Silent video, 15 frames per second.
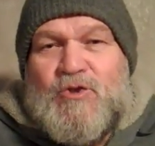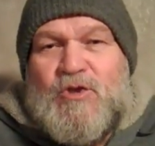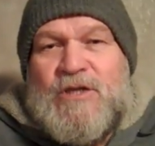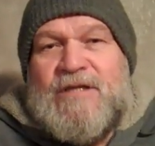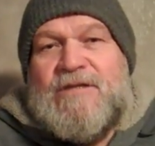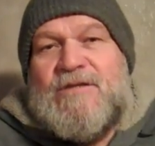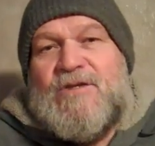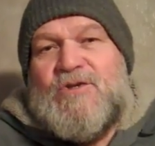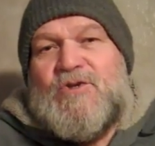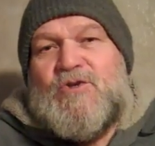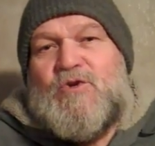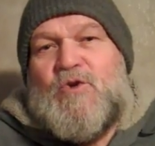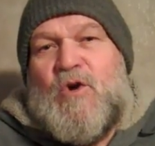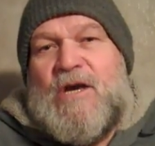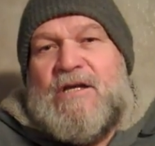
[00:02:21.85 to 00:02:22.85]
Jesus
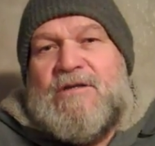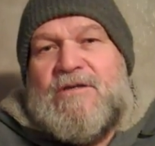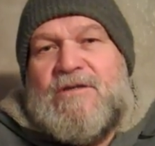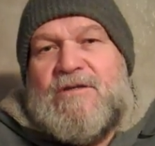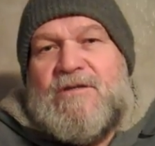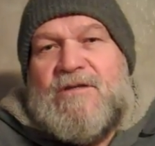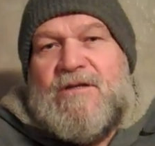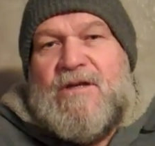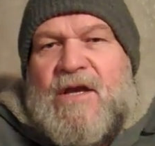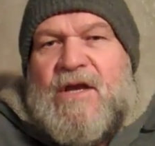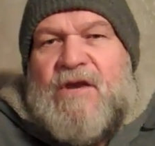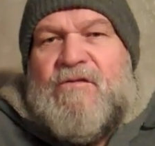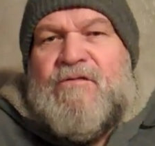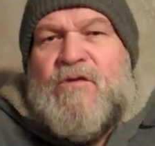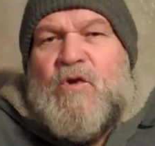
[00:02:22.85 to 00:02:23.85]
Christ.
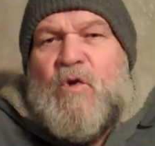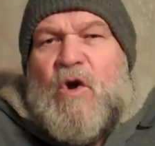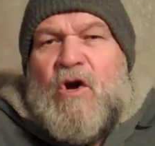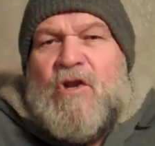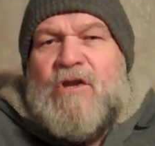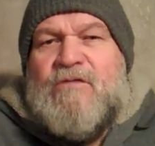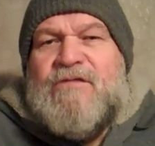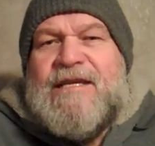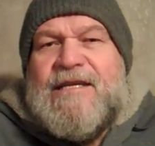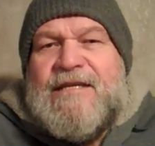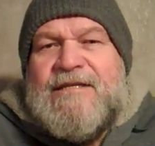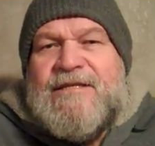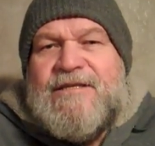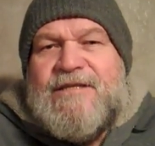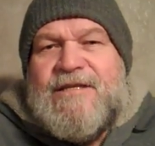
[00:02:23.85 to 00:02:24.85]
If you are living
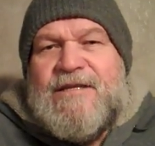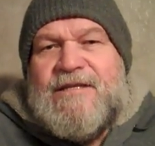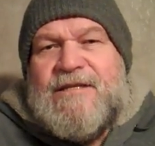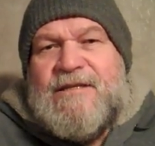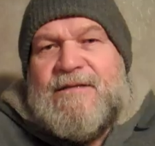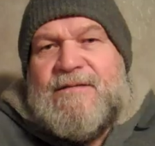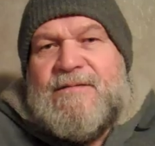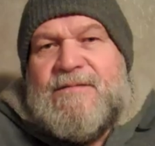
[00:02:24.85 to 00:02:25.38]
in sin